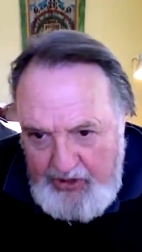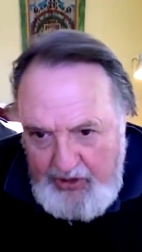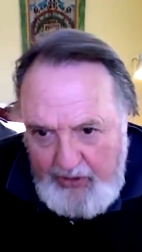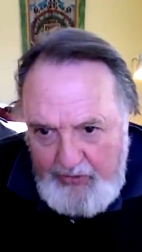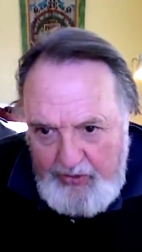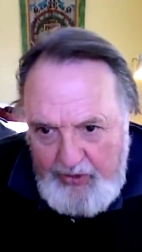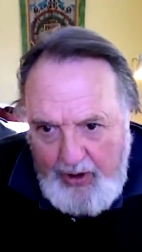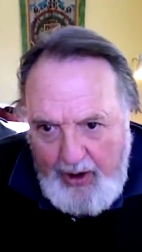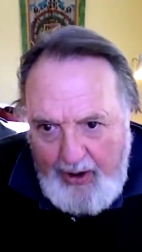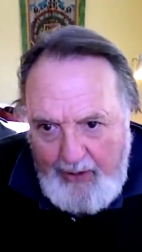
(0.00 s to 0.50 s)
I've
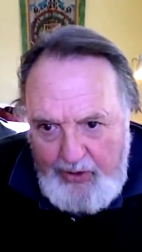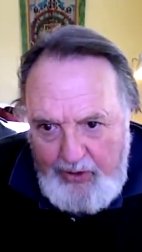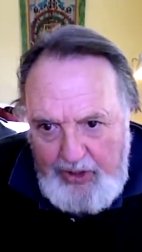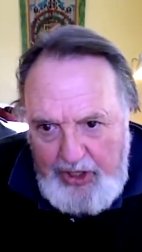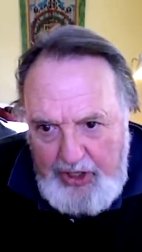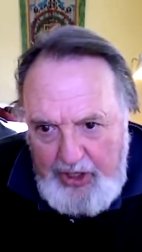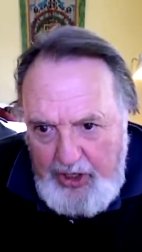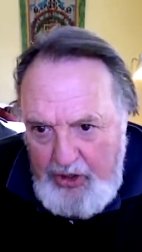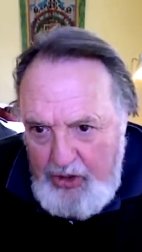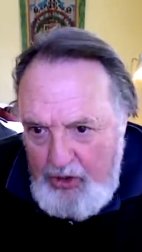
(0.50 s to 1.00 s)
traveled
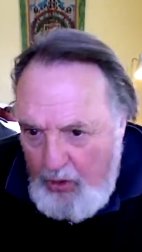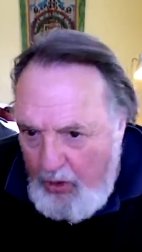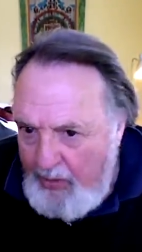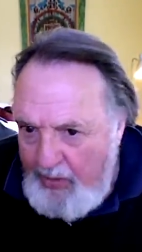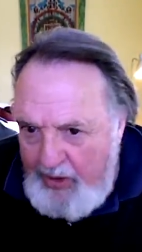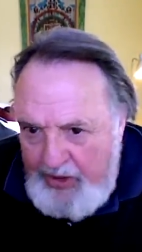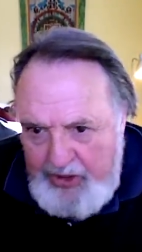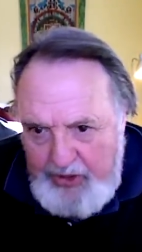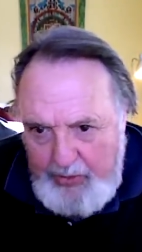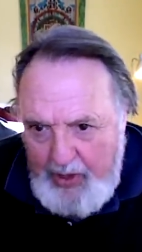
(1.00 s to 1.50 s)
an
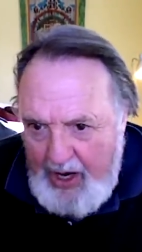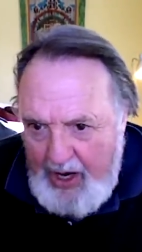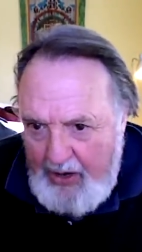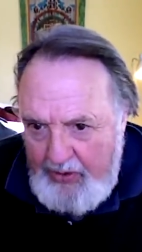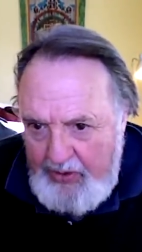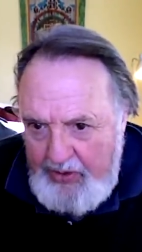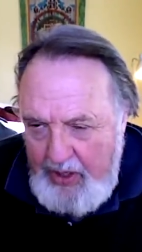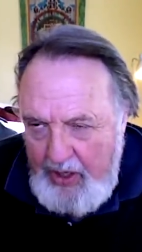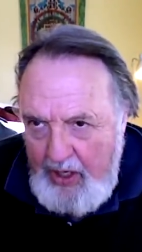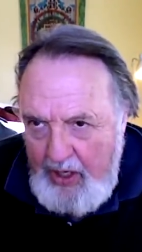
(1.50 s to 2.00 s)
enormous amount,
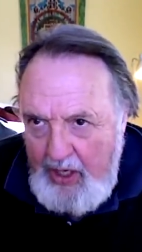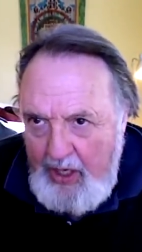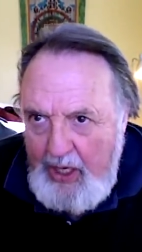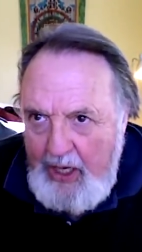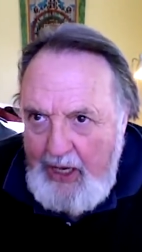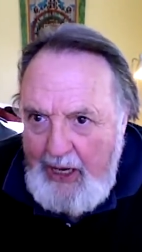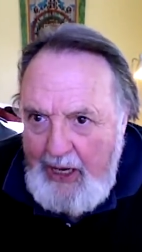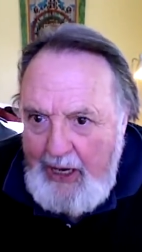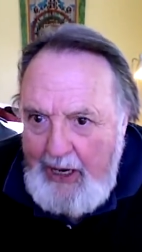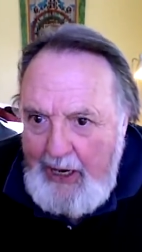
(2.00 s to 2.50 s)

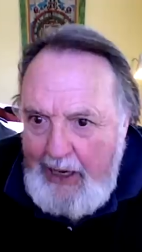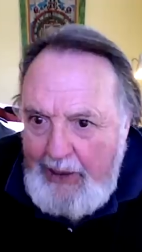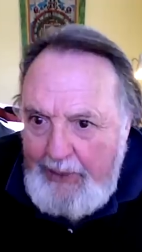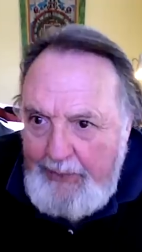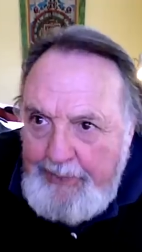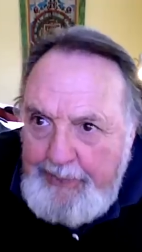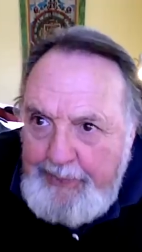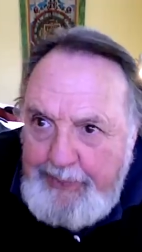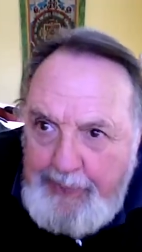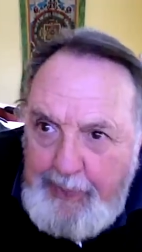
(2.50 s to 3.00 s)

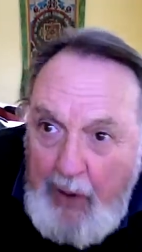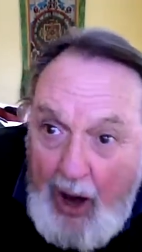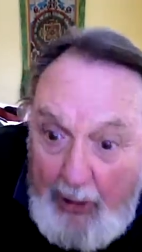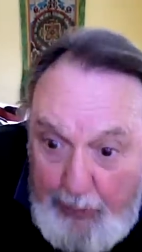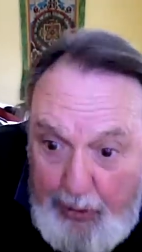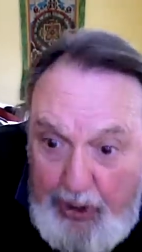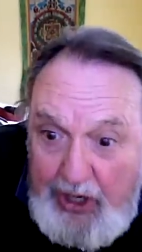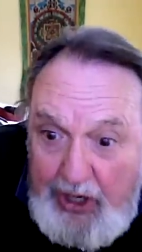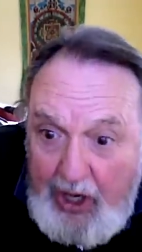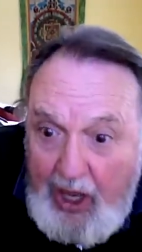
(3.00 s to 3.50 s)
and I
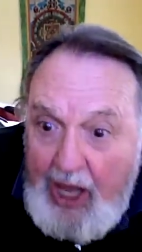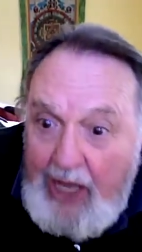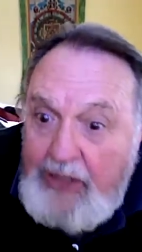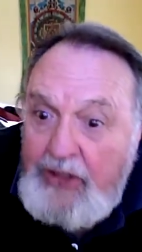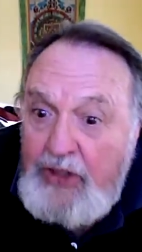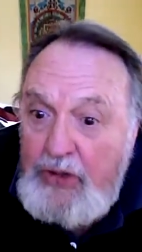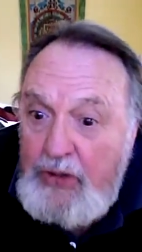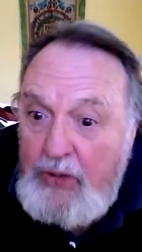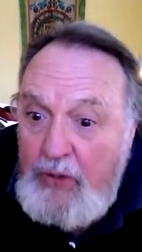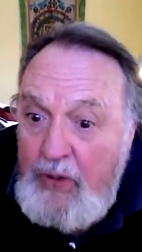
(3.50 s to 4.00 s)
read a lot
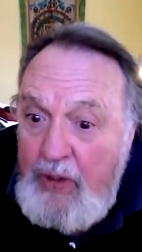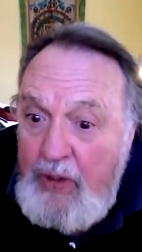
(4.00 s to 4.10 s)
too.